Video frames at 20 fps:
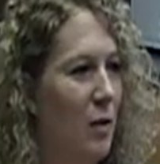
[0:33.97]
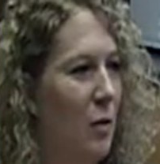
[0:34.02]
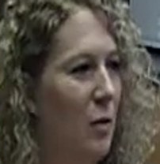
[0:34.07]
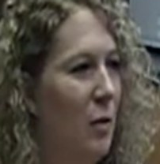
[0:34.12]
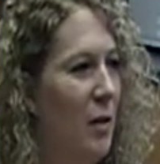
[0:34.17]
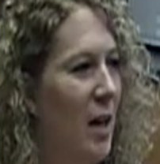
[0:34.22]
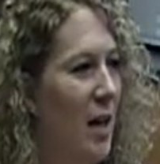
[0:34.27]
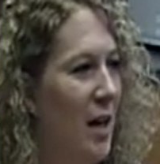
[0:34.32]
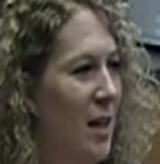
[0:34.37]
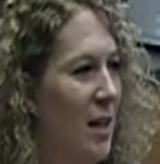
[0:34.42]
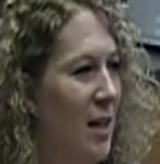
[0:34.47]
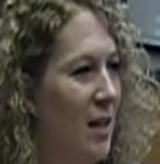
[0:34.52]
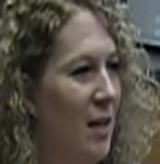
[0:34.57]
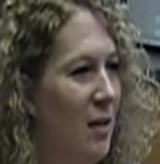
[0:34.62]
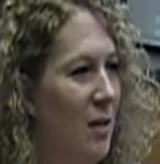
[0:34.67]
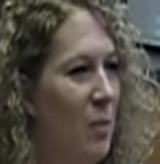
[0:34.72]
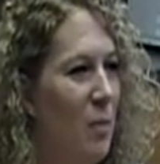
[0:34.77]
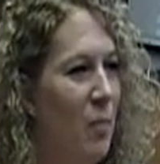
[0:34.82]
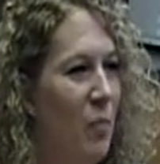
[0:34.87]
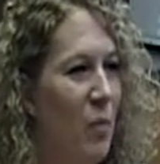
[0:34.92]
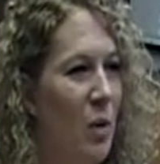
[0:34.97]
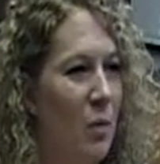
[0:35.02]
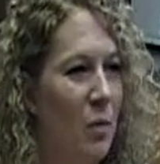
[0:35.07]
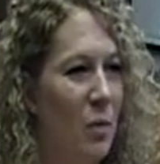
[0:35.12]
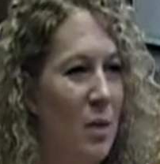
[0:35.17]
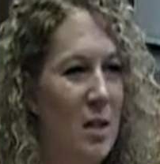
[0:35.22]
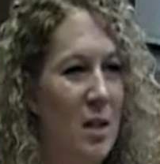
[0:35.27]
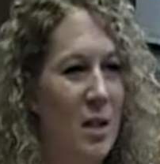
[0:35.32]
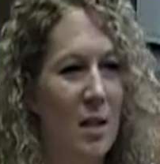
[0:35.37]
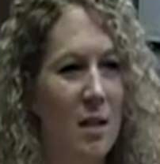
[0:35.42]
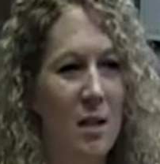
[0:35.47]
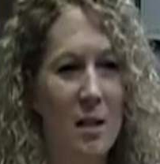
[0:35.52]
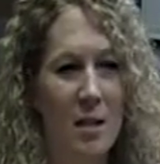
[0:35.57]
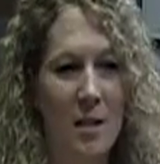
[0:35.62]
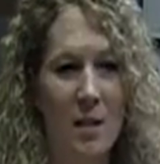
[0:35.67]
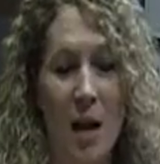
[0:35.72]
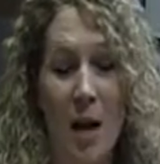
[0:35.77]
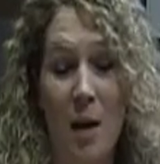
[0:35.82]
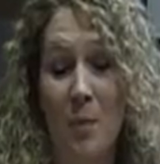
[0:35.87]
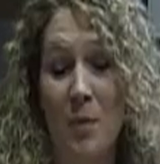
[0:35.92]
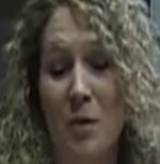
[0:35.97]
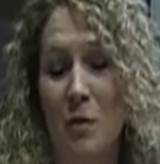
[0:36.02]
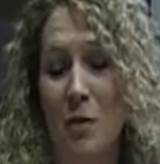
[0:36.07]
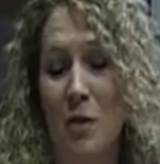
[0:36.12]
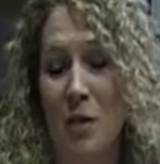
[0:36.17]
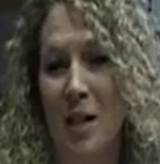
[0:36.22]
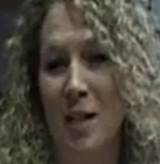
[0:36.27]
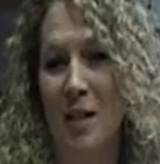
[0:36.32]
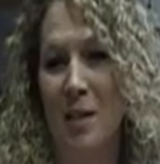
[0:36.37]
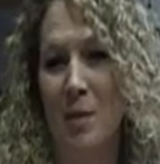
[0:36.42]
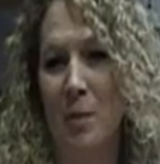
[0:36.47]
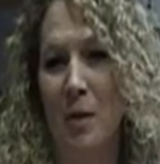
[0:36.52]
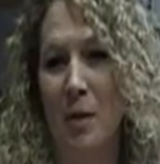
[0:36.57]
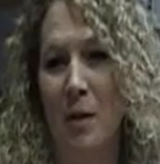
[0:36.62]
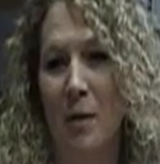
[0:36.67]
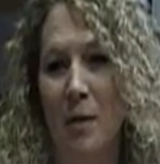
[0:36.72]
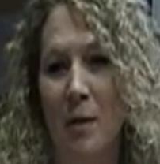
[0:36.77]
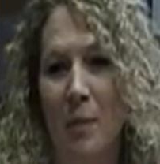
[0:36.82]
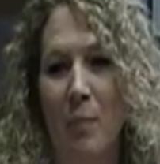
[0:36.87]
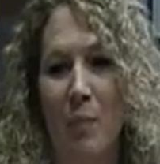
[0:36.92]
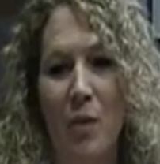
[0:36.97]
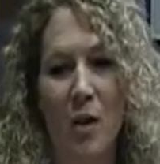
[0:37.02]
created, was in the times of Shakespeare,